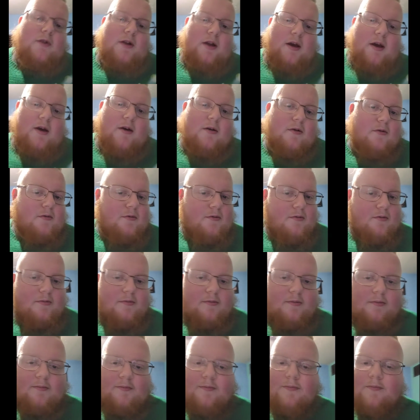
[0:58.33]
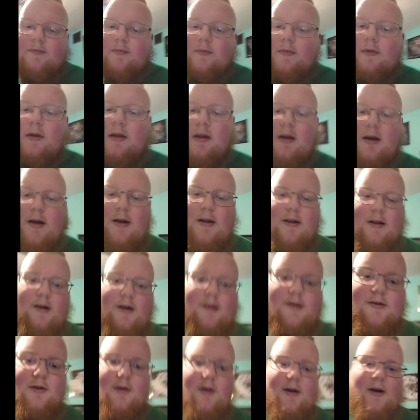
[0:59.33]
video
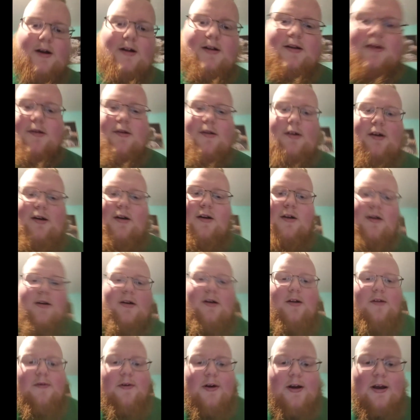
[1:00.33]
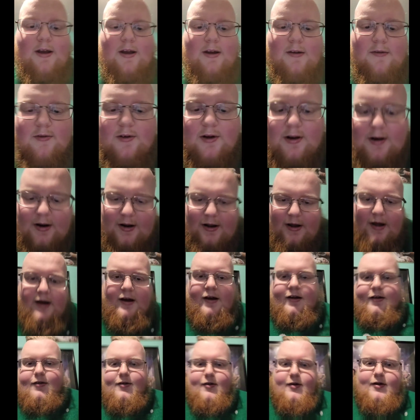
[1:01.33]
that's all you get to see on Viking Fun,
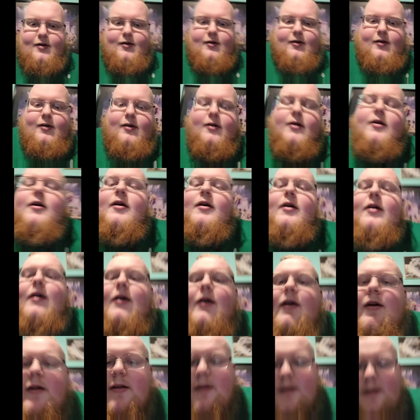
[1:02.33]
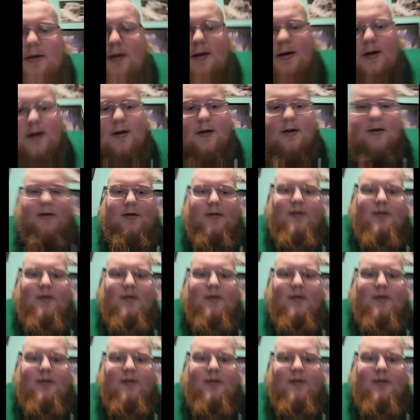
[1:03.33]
guys. And yeah,